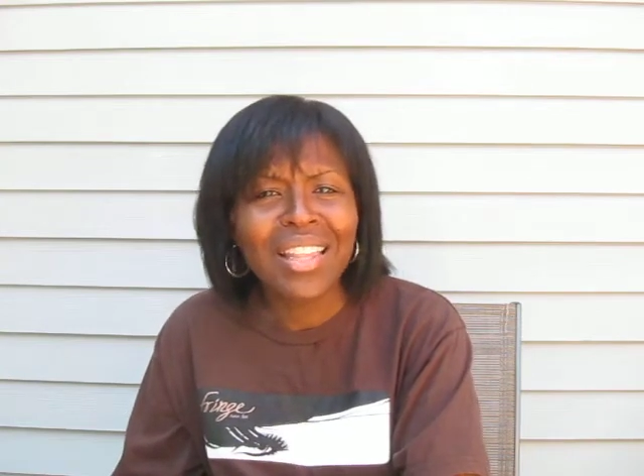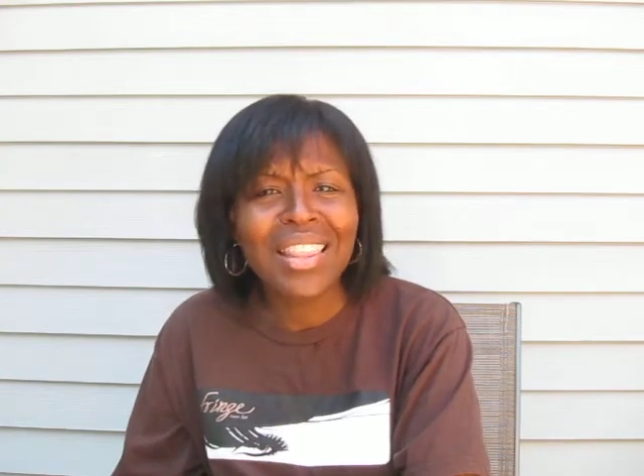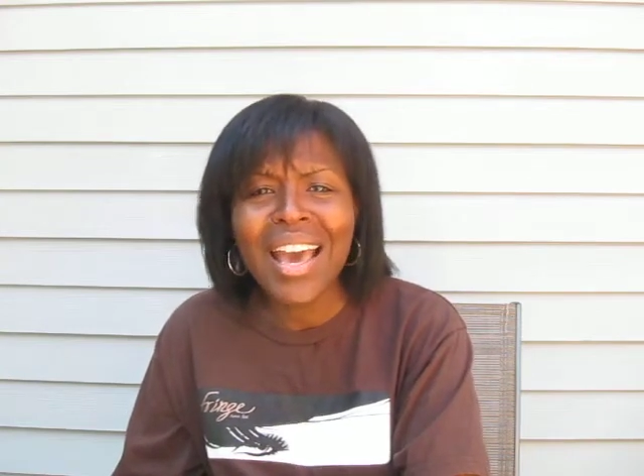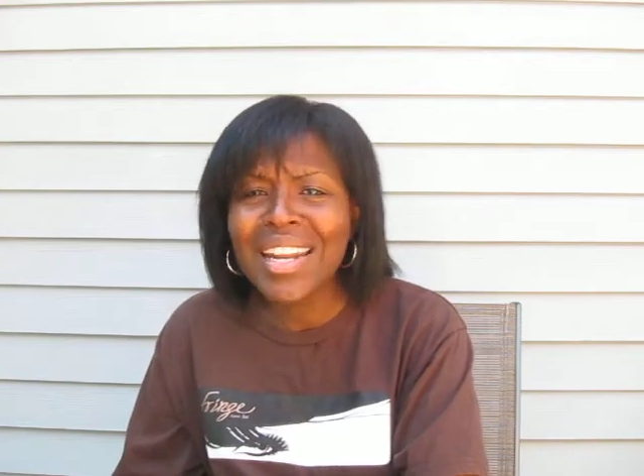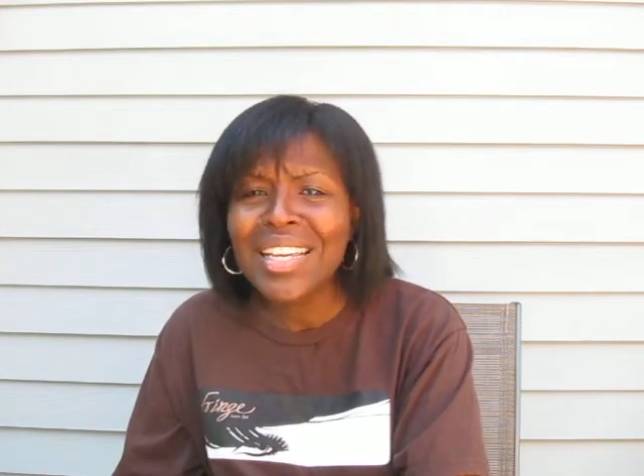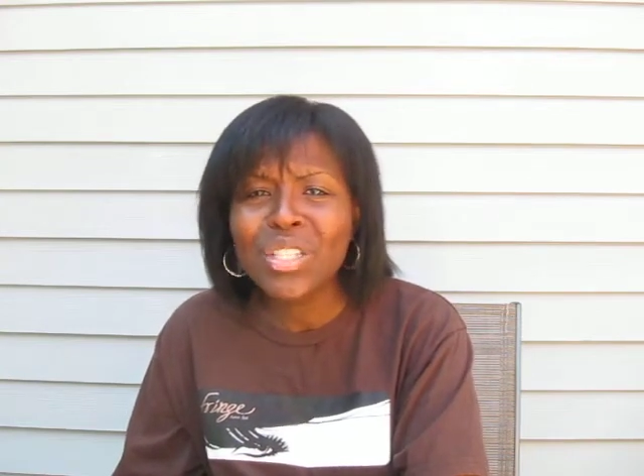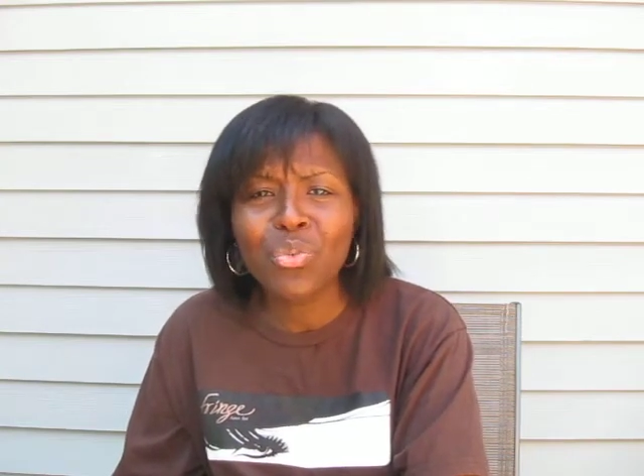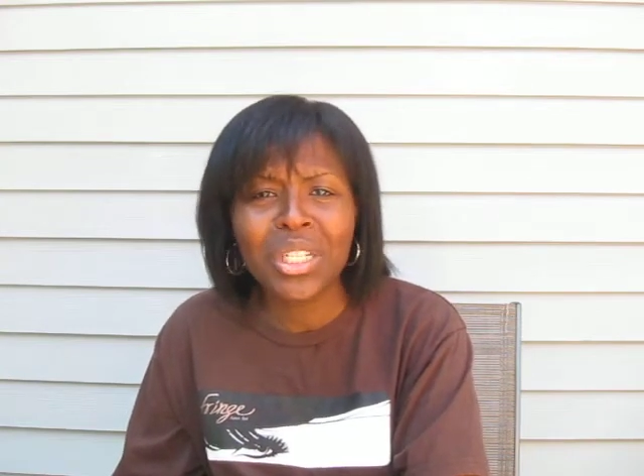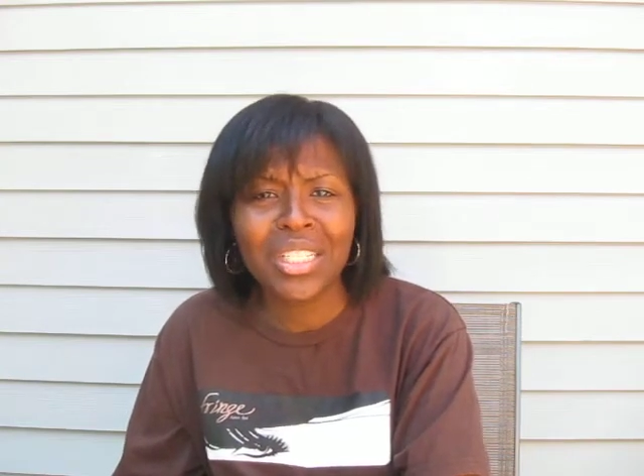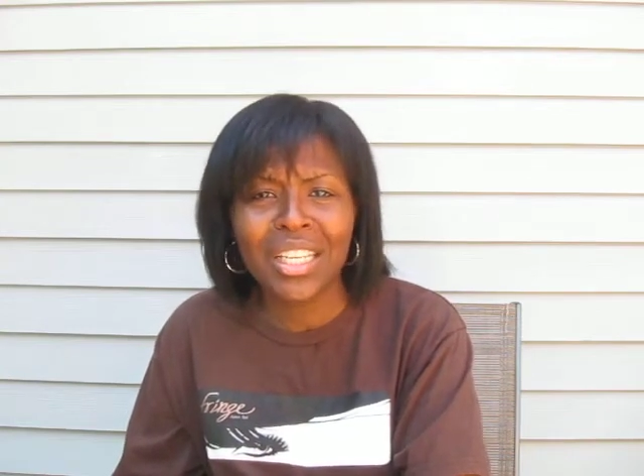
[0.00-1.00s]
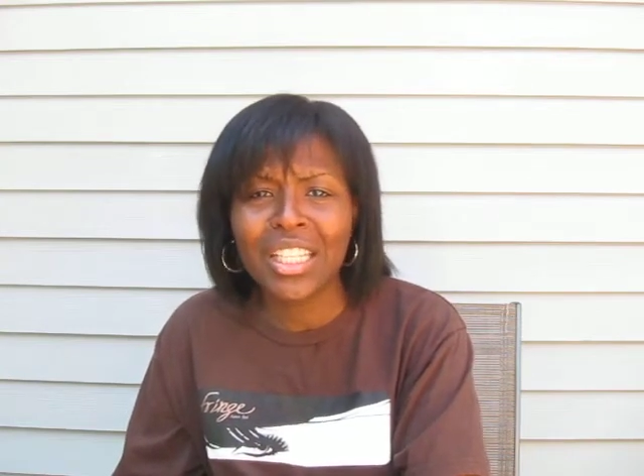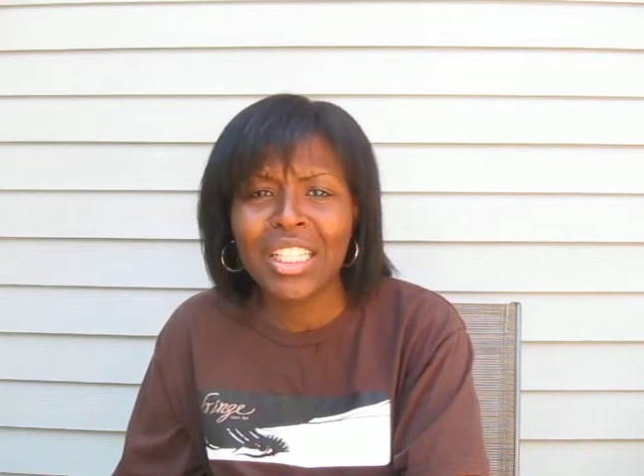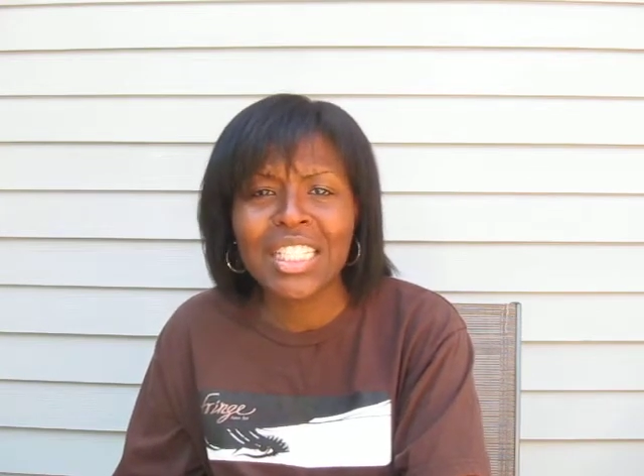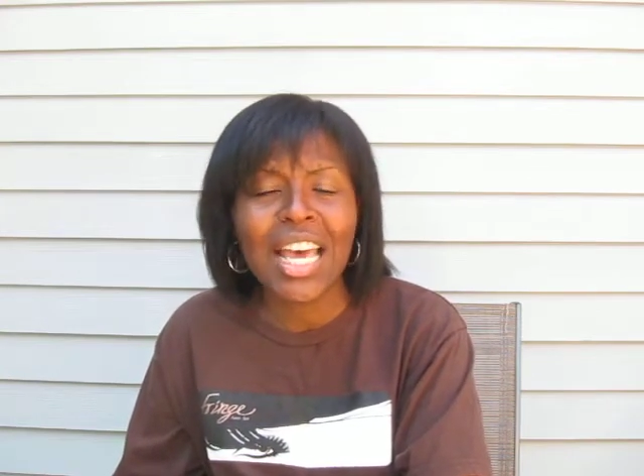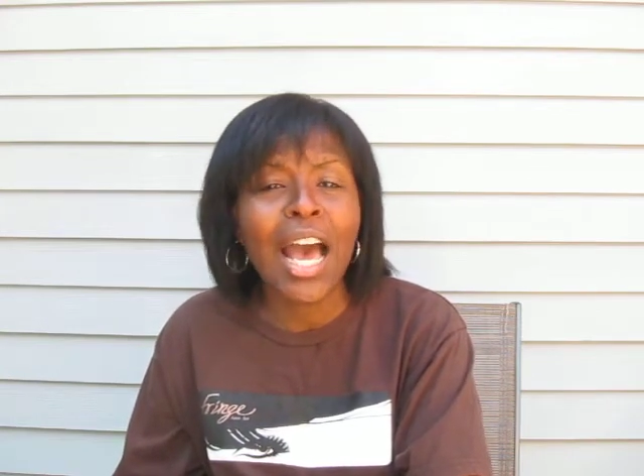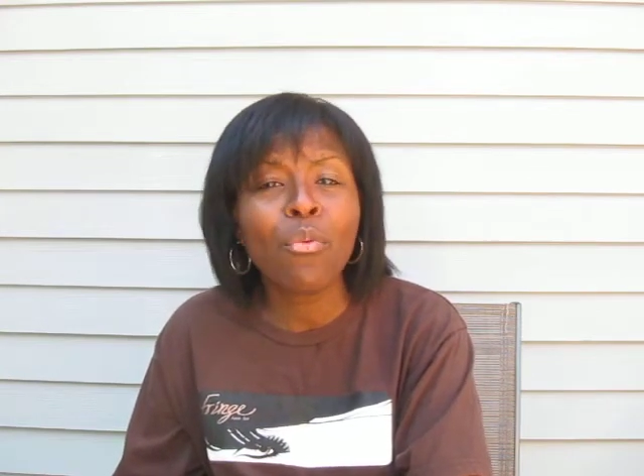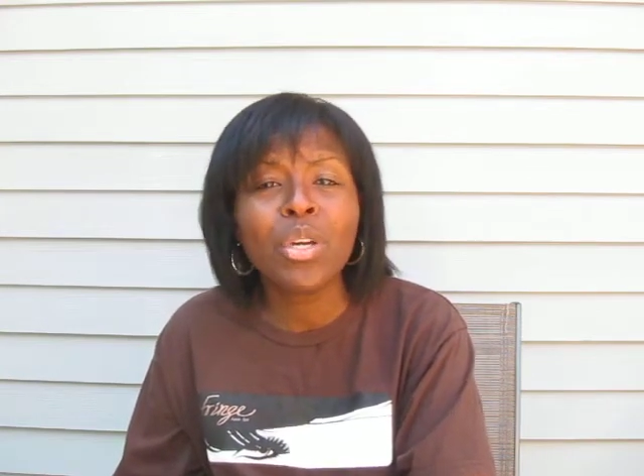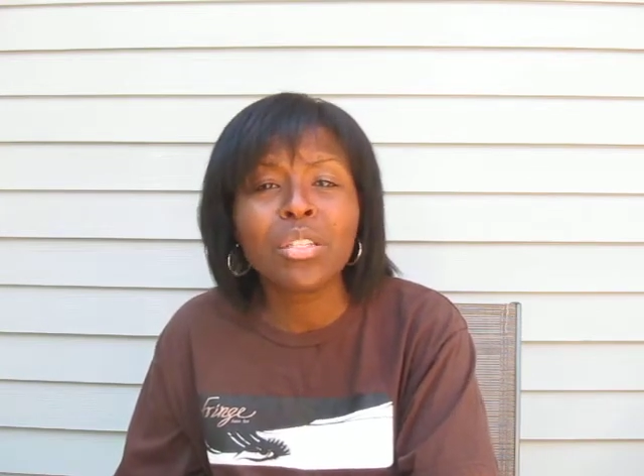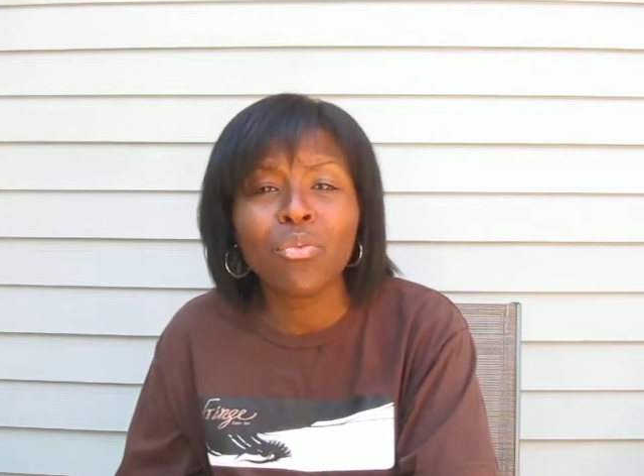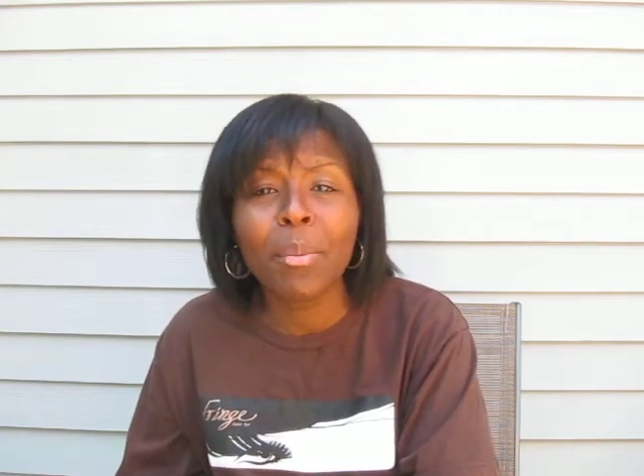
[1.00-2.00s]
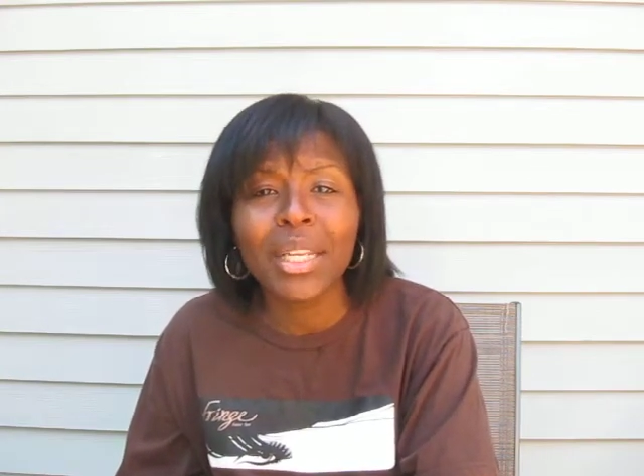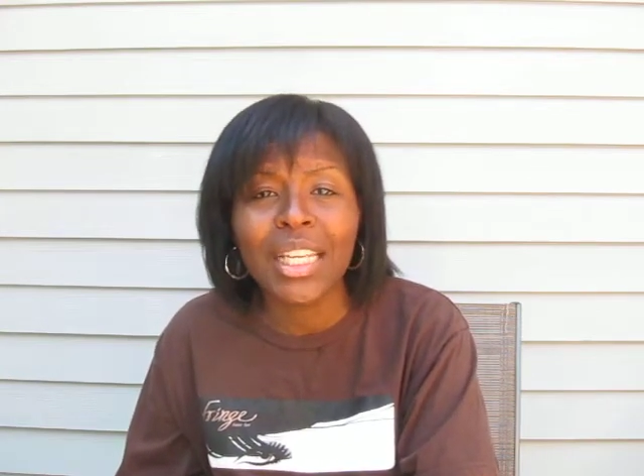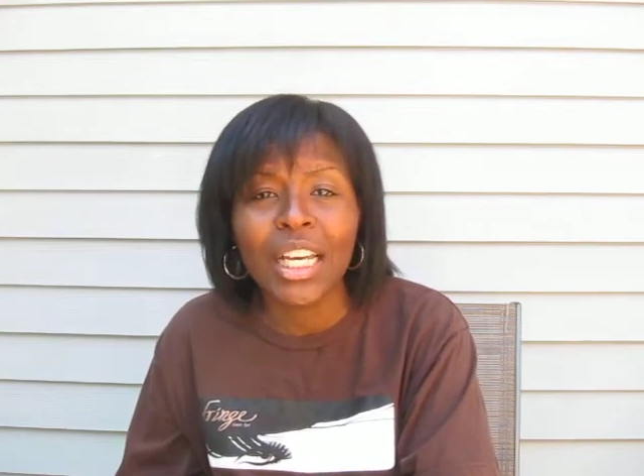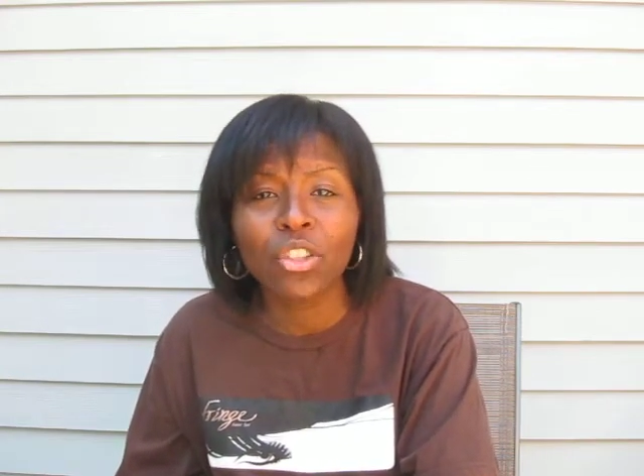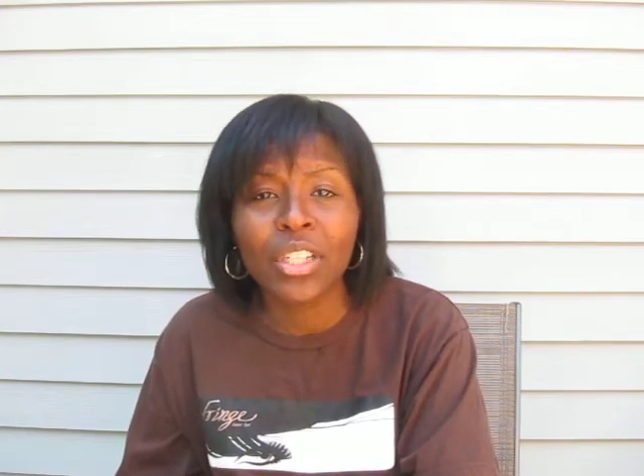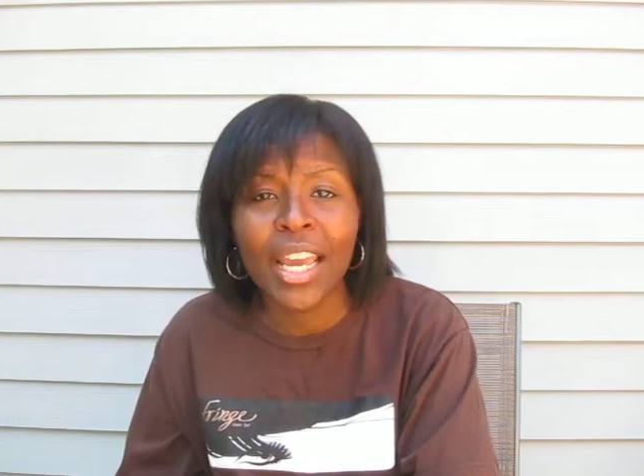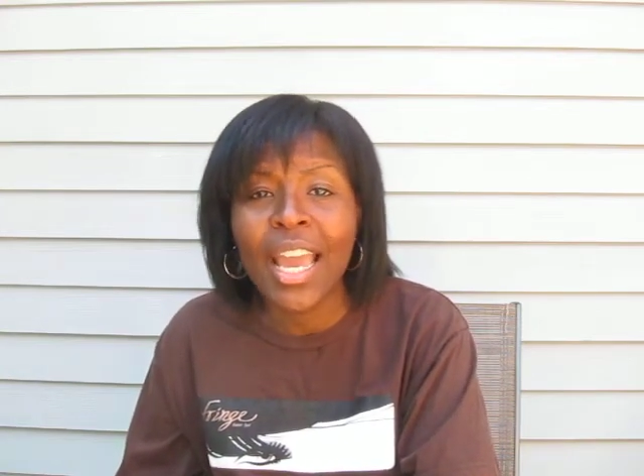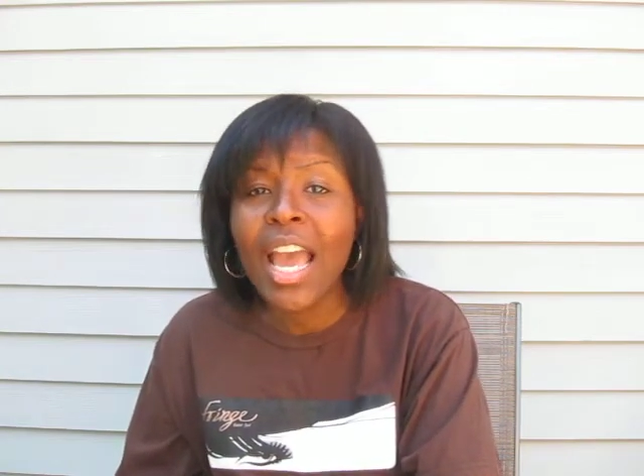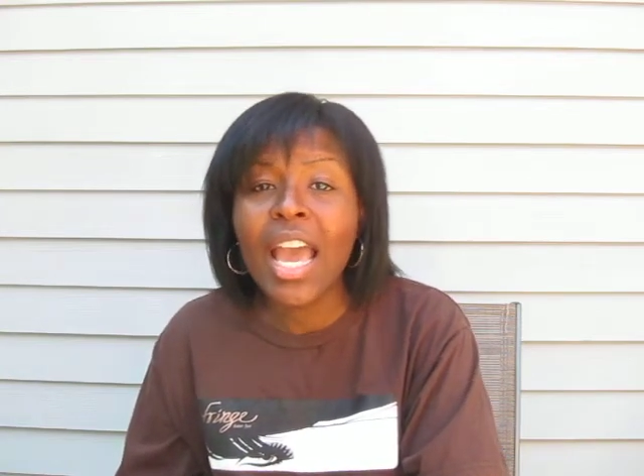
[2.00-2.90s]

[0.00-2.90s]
That is ridiculous. I went swimming the other day